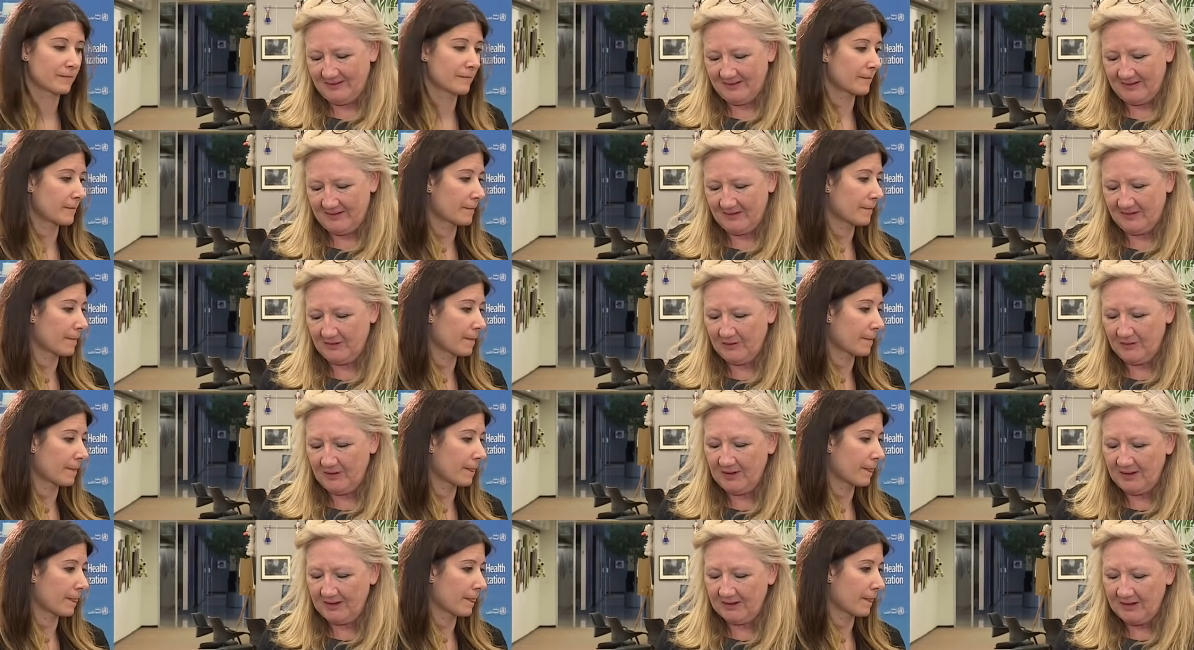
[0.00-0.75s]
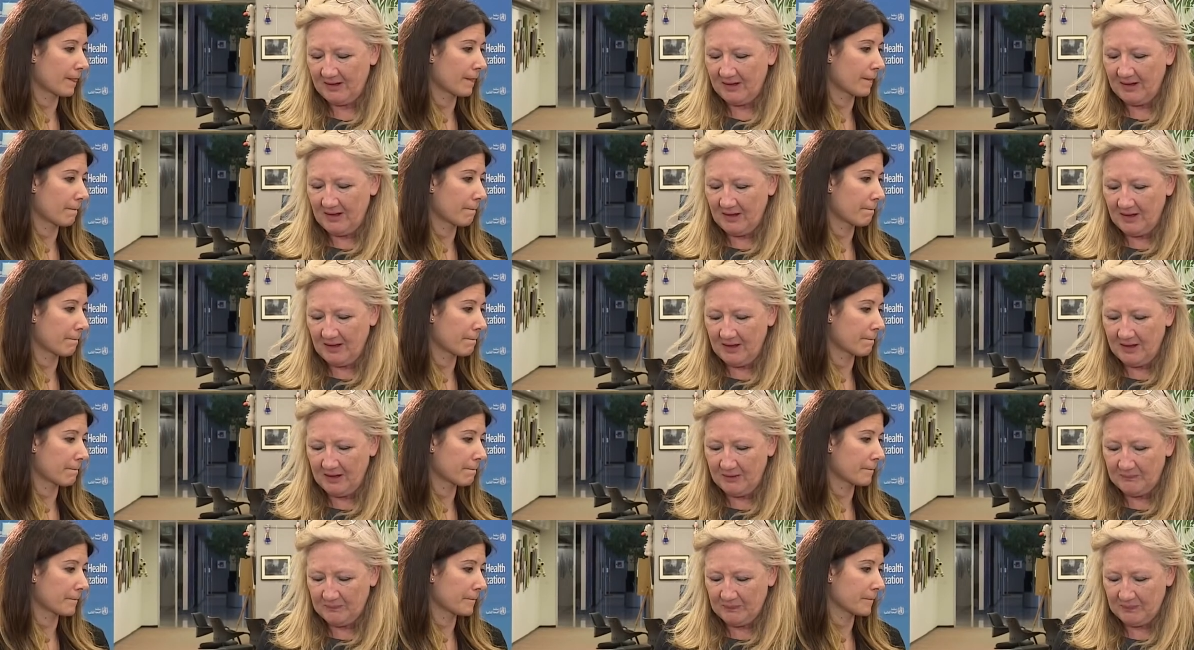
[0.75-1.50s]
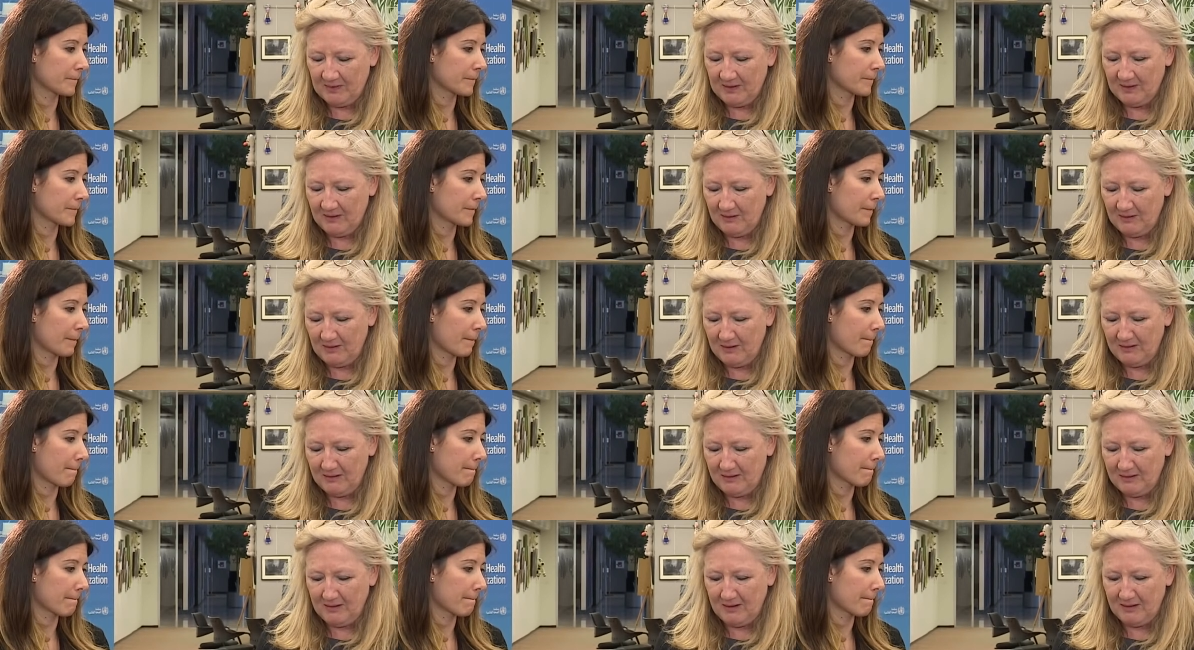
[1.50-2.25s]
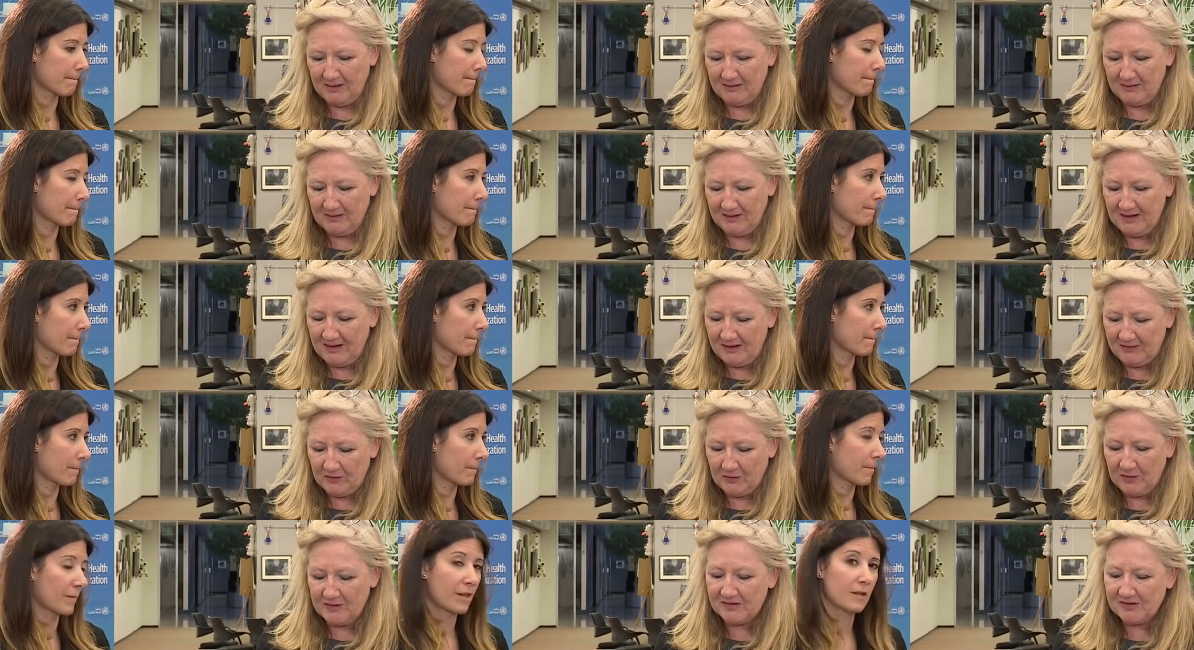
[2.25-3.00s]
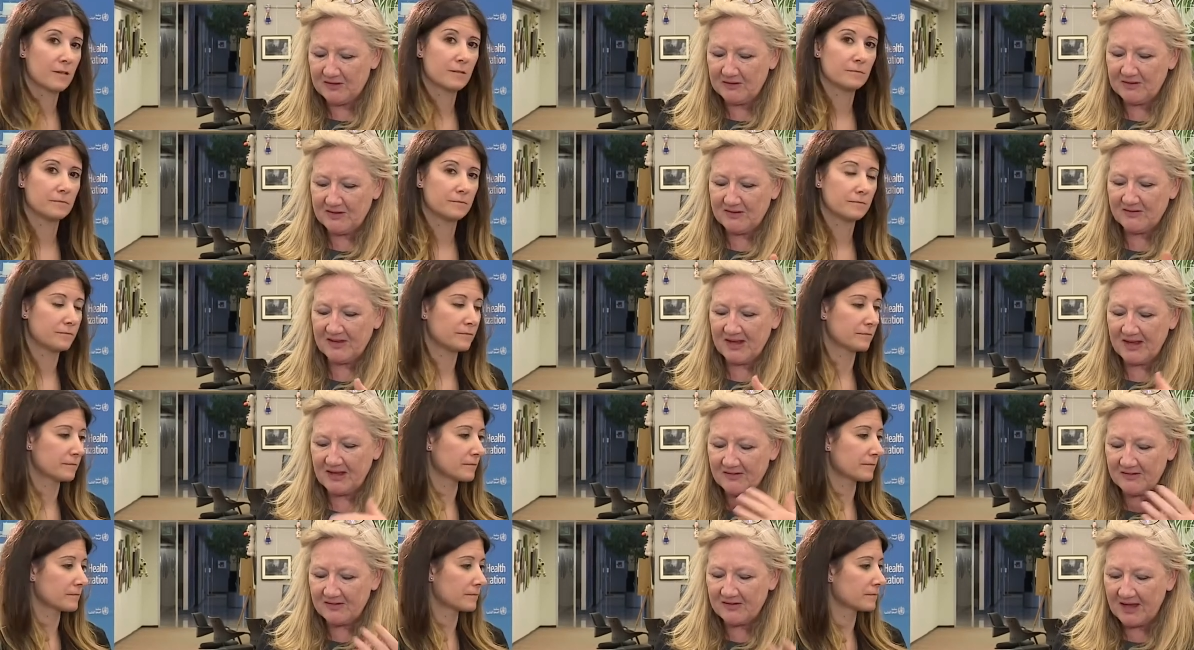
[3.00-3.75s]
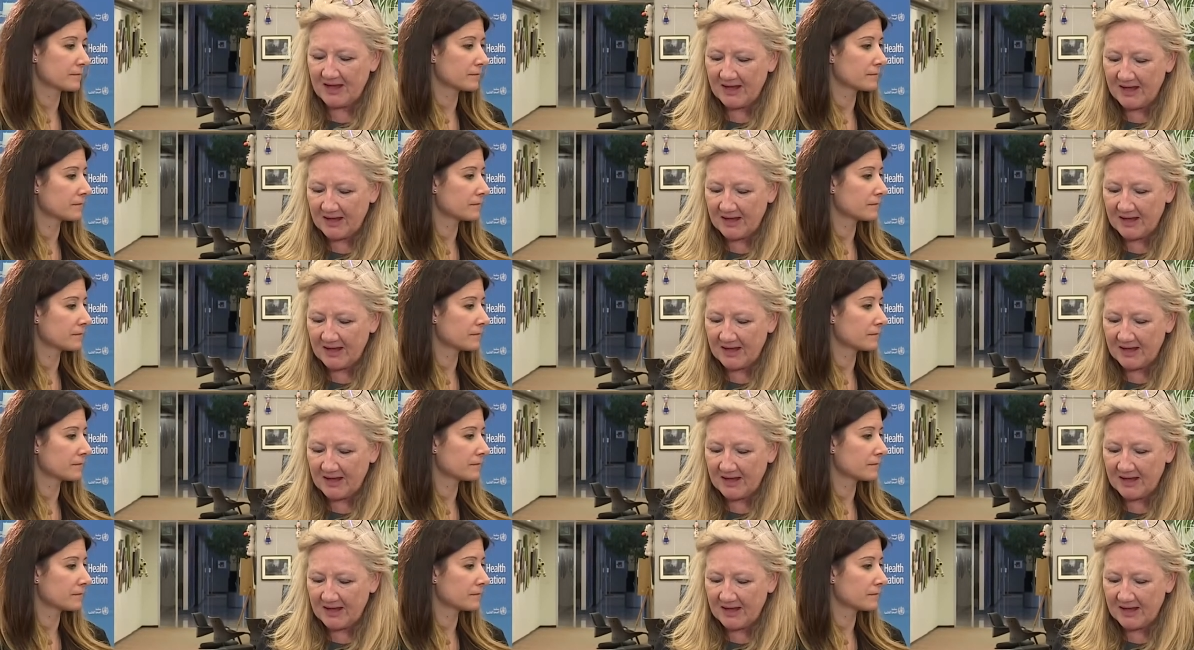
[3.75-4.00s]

Speaker 1: That's great. Um, the next question is, is there